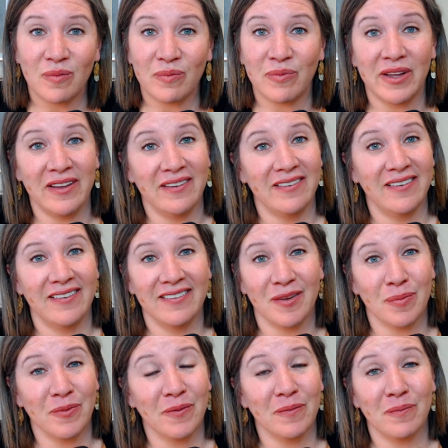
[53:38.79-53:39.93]
but they're
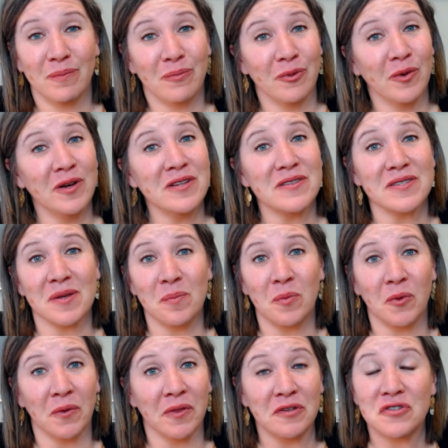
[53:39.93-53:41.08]
pretty
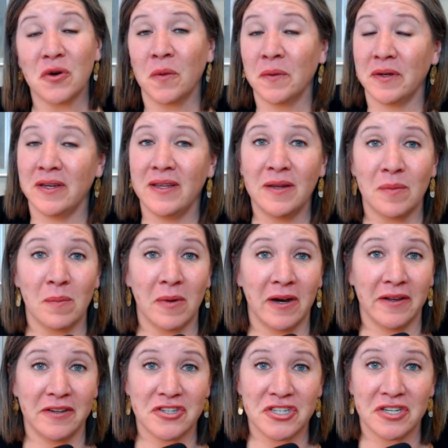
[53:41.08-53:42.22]
simple. They don't need
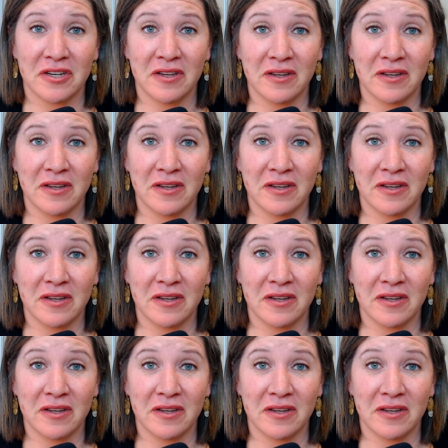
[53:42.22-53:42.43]
much.